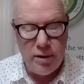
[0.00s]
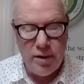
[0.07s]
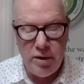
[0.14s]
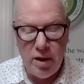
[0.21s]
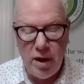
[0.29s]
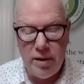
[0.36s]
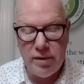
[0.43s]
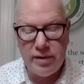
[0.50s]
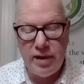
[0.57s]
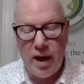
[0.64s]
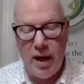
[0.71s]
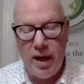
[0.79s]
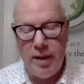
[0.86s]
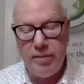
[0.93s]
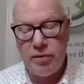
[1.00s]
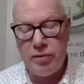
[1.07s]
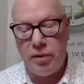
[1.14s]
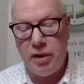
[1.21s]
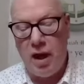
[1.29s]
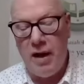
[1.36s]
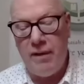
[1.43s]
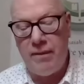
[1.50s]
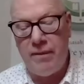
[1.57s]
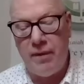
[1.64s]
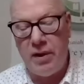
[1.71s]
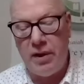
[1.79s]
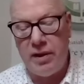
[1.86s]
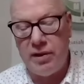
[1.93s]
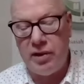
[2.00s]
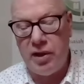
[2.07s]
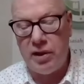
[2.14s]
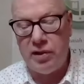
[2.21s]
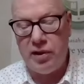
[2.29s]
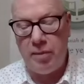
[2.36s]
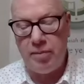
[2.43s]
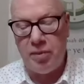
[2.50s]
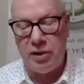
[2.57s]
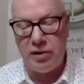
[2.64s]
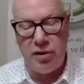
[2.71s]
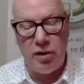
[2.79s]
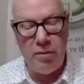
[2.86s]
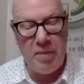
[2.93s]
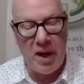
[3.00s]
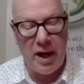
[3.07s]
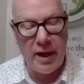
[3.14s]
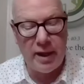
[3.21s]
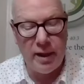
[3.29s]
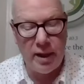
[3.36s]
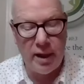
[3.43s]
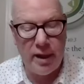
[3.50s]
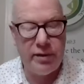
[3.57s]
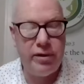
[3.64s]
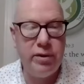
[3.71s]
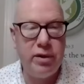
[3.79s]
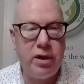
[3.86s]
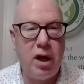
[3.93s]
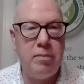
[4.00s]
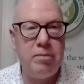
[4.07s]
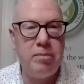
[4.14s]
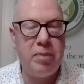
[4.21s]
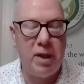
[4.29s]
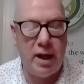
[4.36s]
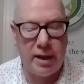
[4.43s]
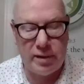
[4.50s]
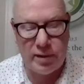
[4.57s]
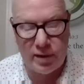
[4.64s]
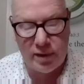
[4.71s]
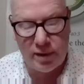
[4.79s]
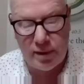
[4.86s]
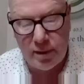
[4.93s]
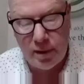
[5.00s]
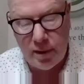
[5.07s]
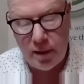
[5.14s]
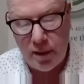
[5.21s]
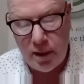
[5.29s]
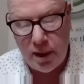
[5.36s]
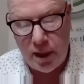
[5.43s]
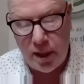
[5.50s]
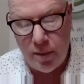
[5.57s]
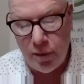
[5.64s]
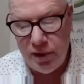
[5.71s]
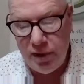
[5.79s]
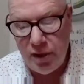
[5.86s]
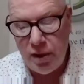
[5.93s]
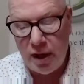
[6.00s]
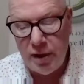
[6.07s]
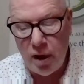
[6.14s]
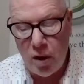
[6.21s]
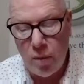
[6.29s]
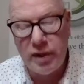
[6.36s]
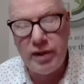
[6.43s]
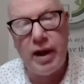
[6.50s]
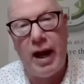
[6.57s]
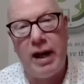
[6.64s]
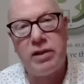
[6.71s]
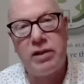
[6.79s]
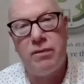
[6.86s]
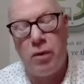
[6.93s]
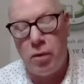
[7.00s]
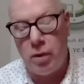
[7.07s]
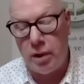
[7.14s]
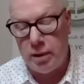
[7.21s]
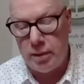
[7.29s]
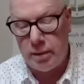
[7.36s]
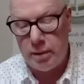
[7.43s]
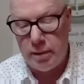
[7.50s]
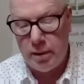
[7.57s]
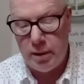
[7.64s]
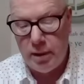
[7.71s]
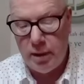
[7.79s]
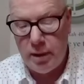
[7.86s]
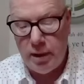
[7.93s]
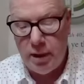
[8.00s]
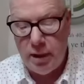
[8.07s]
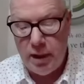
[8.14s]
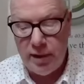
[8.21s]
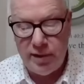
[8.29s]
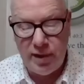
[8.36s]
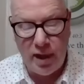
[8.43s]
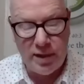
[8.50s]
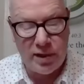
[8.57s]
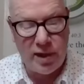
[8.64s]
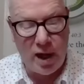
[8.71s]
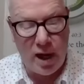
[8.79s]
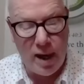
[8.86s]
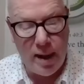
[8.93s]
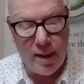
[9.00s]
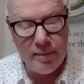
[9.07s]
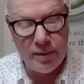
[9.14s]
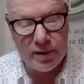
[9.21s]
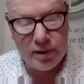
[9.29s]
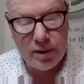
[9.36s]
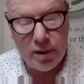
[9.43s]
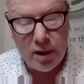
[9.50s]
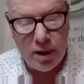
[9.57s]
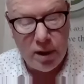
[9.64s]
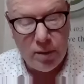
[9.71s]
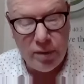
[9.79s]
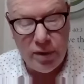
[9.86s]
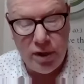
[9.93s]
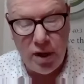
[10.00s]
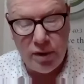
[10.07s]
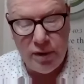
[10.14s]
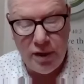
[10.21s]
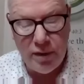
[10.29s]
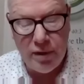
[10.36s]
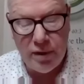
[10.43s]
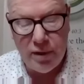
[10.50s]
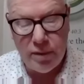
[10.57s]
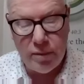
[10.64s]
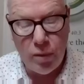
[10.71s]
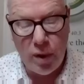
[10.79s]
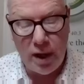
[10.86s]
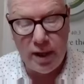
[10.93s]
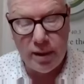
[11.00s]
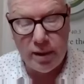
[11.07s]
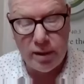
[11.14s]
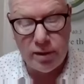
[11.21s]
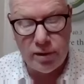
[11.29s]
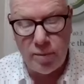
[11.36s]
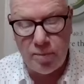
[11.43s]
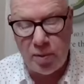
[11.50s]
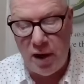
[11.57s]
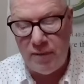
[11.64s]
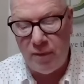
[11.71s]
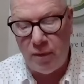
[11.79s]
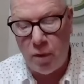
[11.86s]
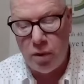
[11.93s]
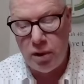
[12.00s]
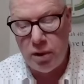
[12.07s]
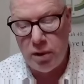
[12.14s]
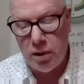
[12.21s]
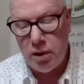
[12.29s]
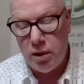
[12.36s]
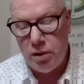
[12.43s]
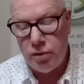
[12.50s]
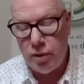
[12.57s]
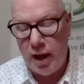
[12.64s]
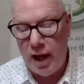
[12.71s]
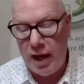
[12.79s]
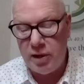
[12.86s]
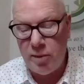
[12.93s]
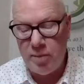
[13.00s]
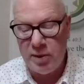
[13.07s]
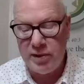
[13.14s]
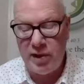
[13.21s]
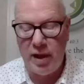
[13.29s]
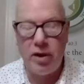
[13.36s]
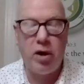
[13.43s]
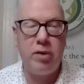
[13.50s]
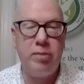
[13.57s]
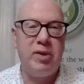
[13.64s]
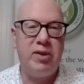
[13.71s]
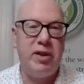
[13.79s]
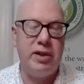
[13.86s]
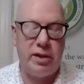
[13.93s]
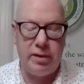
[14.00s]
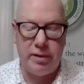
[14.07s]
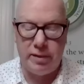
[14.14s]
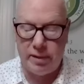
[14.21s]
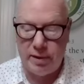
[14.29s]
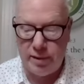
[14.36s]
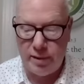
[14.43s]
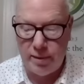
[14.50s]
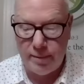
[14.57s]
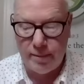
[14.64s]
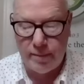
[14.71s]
There are other times when life is just simply too big and too complex, and we do not know what to ask for. In such times, we know neither what to pray for nor how to present our petitions